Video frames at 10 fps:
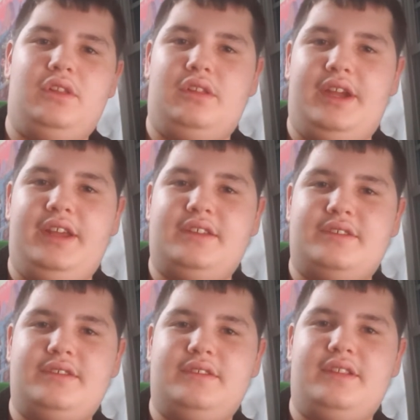
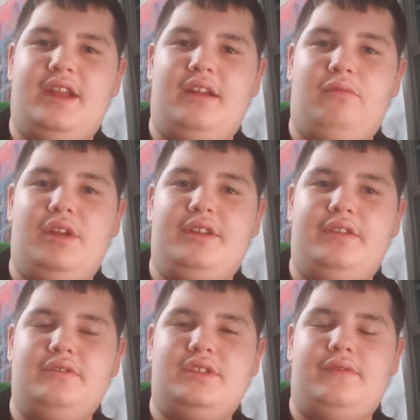Linux than on
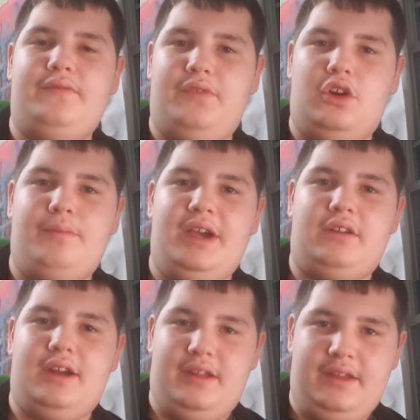Windows, far
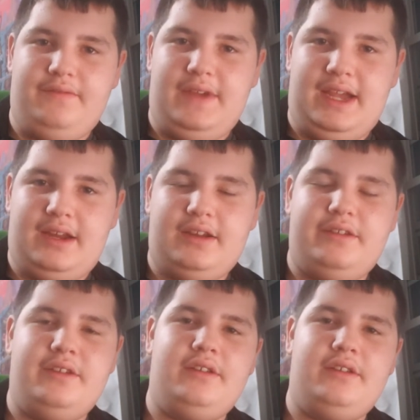better in fact.